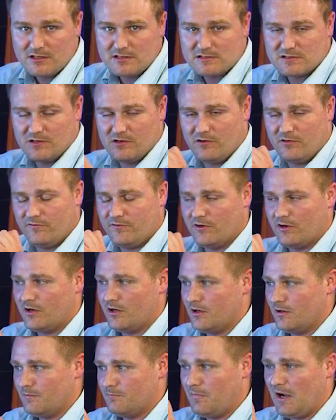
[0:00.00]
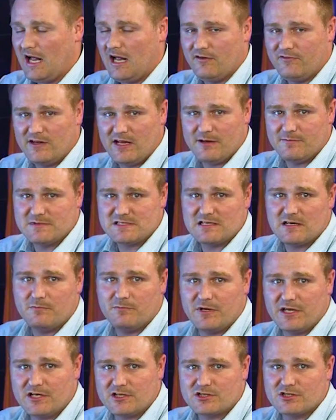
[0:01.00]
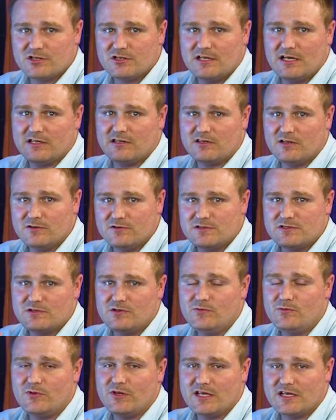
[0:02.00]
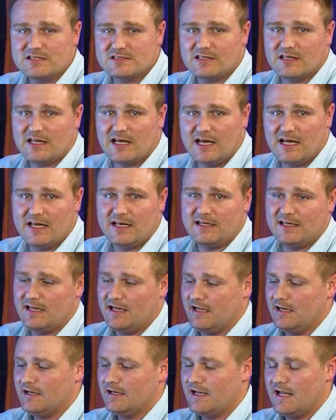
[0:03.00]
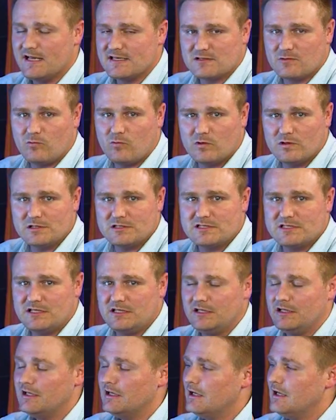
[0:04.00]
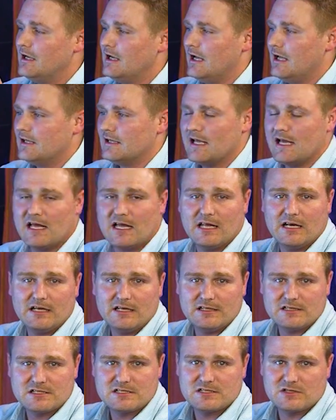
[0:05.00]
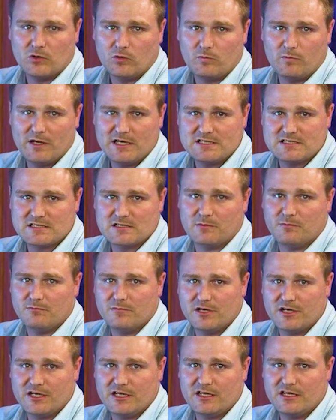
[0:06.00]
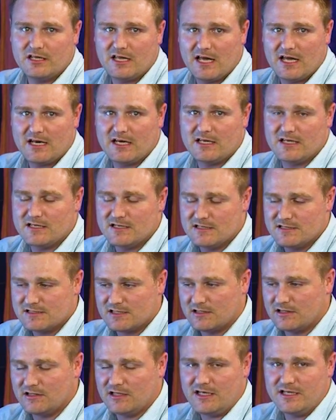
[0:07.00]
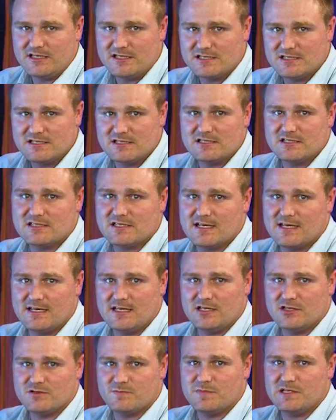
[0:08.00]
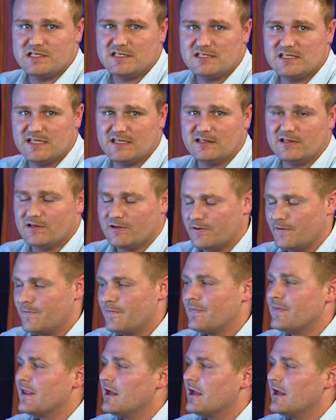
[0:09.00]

So if you're going to buy off Amazon, make sure that those two things align, that it has a warranty, and that it's sold by somebody that is a licensed HP dealer.